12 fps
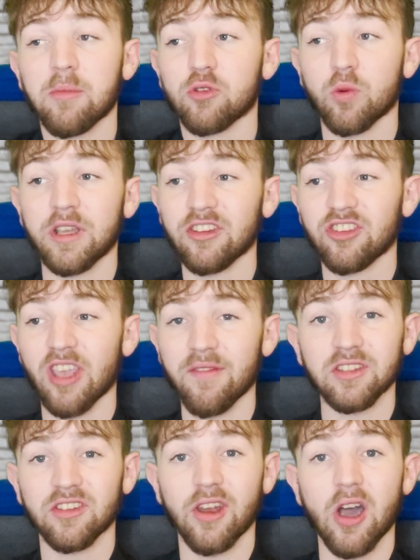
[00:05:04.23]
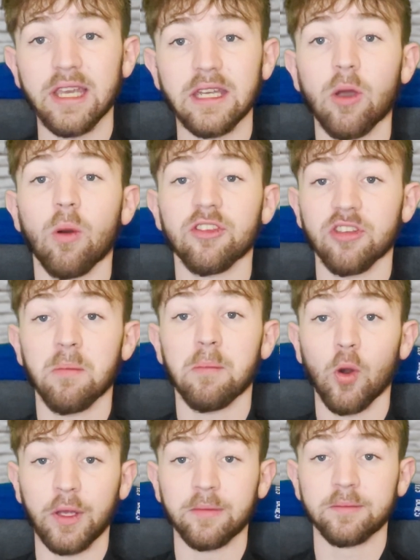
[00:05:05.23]
between 7 to 9 nil at some
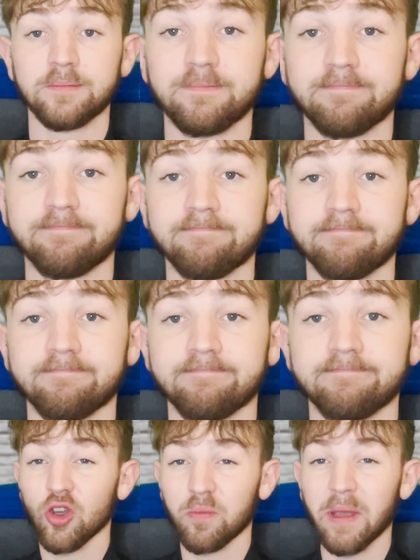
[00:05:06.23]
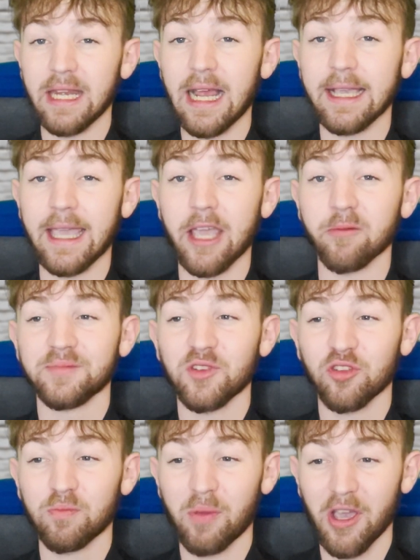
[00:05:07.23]
point. This could be that game.
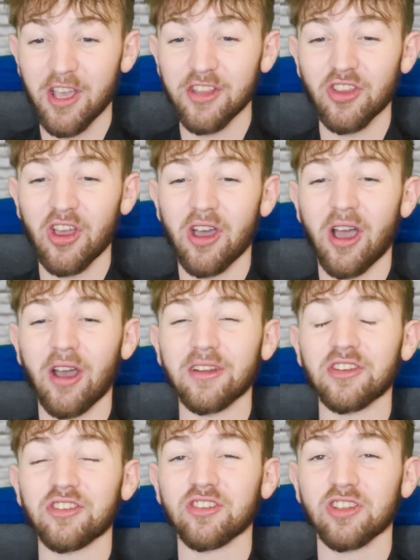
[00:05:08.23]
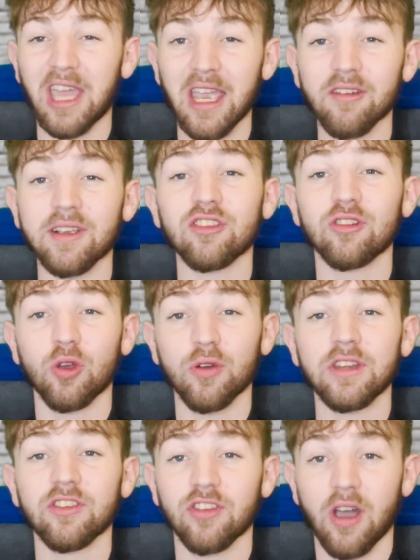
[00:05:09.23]
Spurs are the scariest
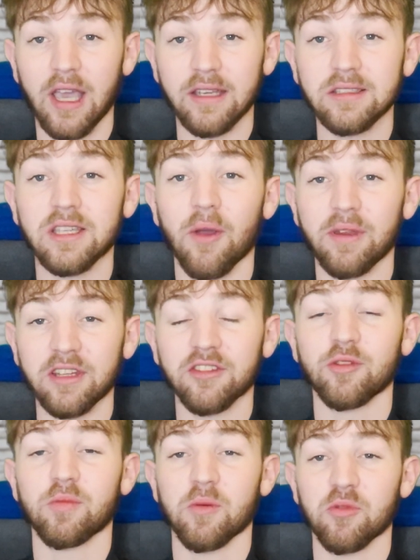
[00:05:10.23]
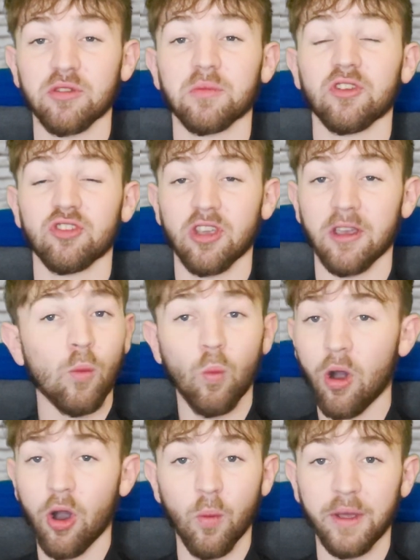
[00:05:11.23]
looking side going into the Premiership this year.
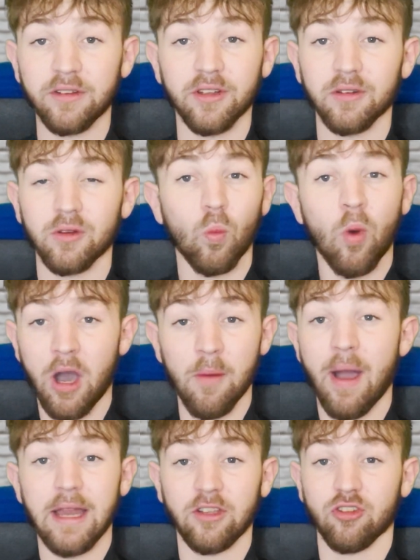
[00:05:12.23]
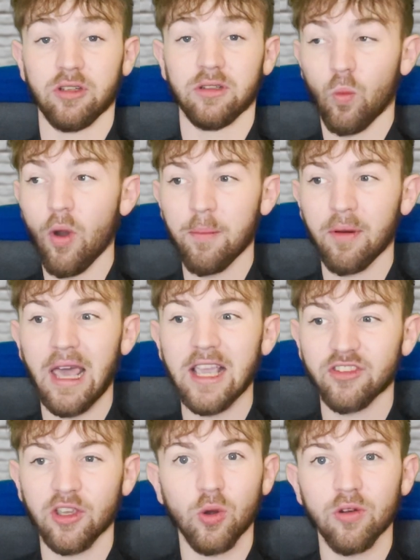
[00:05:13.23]
What a window. What a manager. What
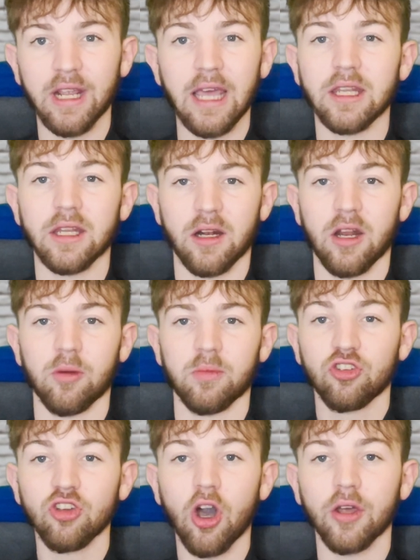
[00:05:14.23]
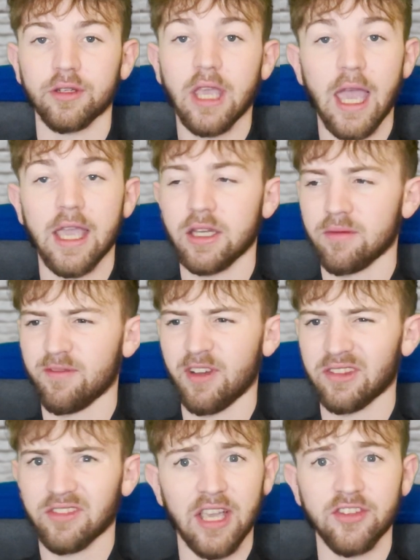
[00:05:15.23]
players they already had at the club. Son, Kane,
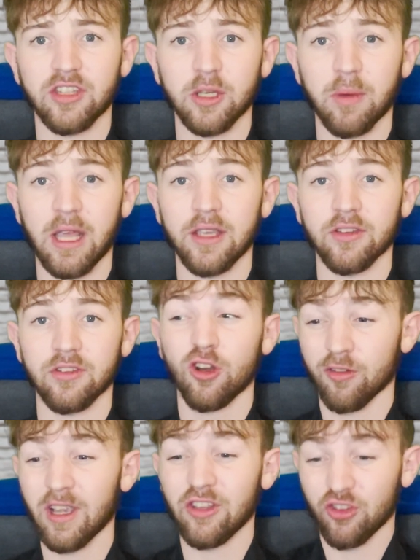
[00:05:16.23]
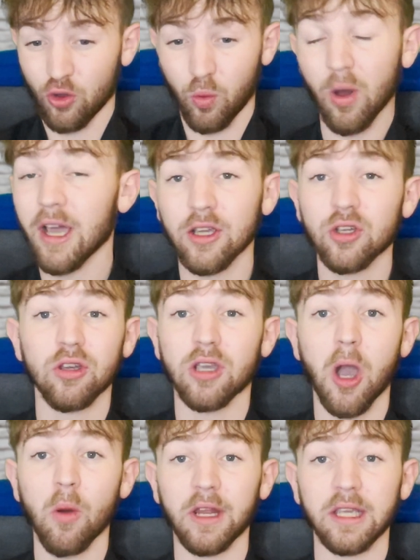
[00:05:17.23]
fantastic players. Lloris, quite a good
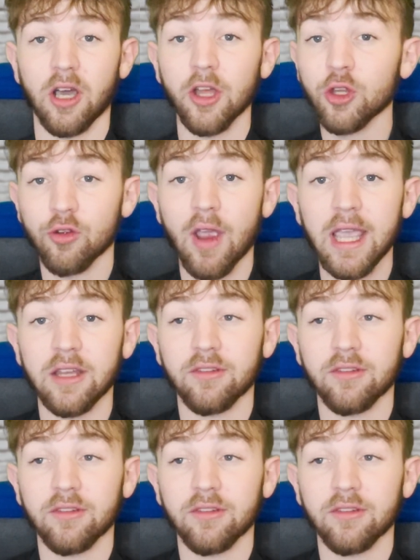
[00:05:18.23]
goalie. Underrated